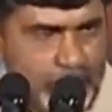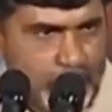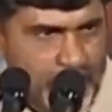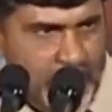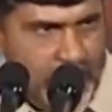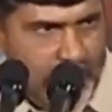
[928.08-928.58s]

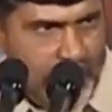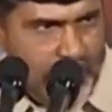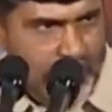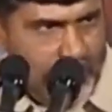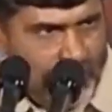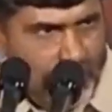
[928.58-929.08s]
to
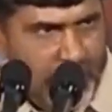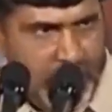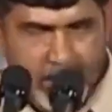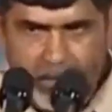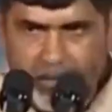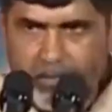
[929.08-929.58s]
promote
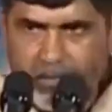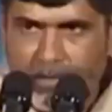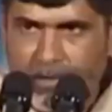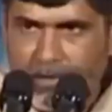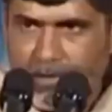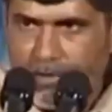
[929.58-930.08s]
globally,
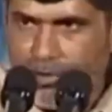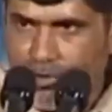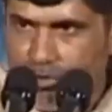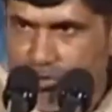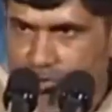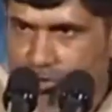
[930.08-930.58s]
to
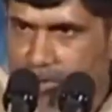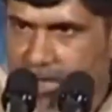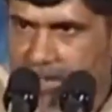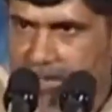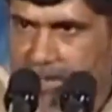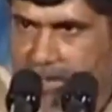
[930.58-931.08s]
do so
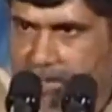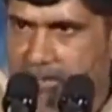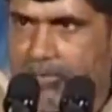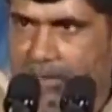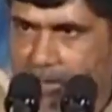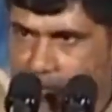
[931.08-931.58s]
many
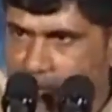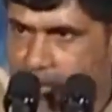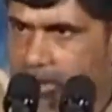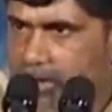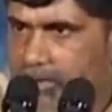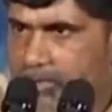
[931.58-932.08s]
things for the
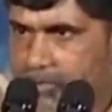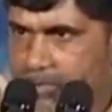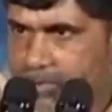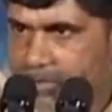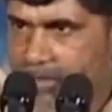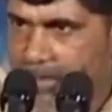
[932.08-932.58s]
world.
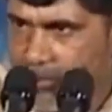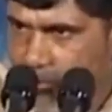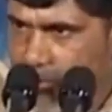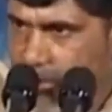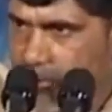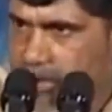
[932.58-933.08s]
That is
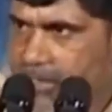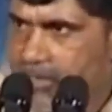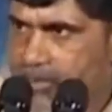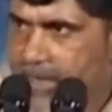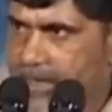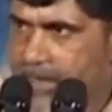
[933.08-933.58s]
what we are
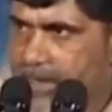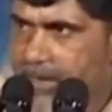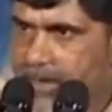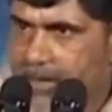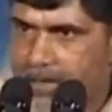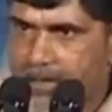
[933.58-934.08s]
expecting.
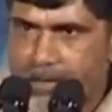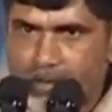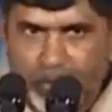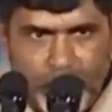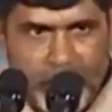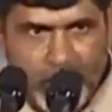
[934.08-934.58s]

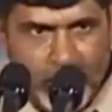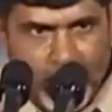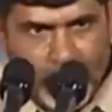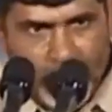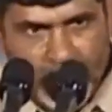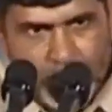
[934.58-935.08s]
You are
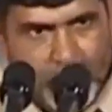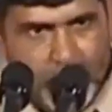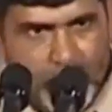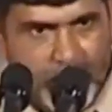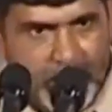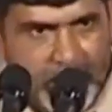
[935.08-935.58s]
always
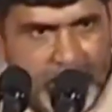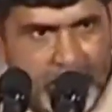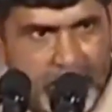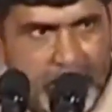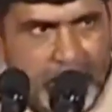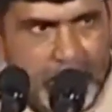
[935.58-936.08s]

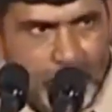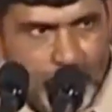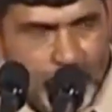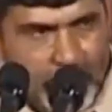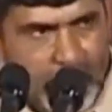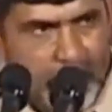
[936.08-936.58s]
promoting
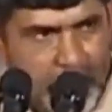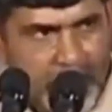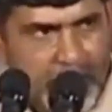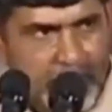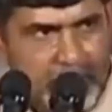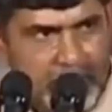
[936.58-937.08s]
good
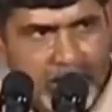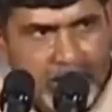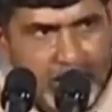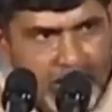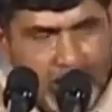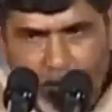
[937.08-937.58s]
governance,
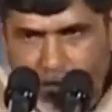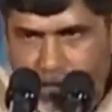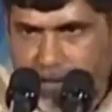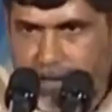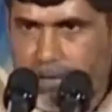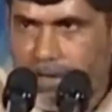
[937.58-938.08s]

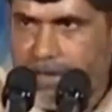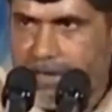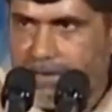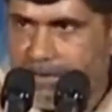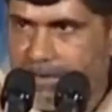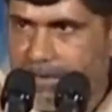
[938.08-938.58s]
democratic
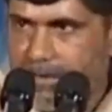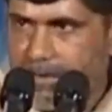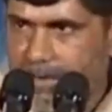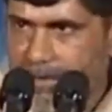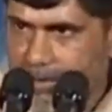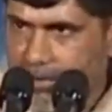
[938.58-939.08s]
governance,
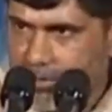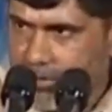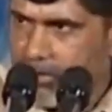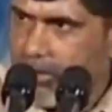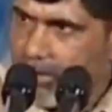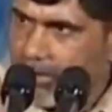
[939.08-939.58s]
and
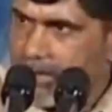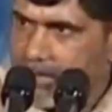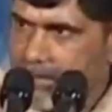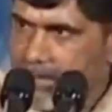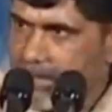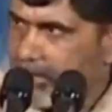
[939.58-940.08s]
also all
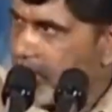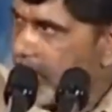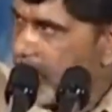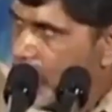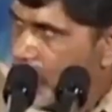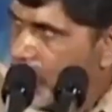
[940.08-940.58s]
these things.
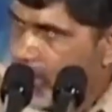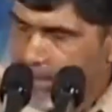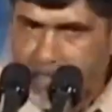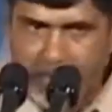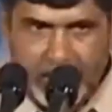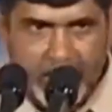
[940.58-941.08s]
For
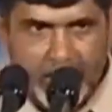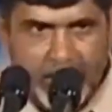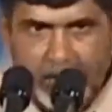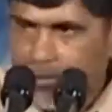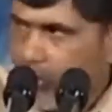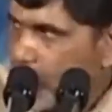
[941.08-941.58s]
that,
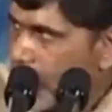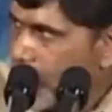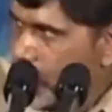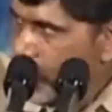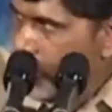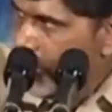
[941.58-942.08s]
we wanted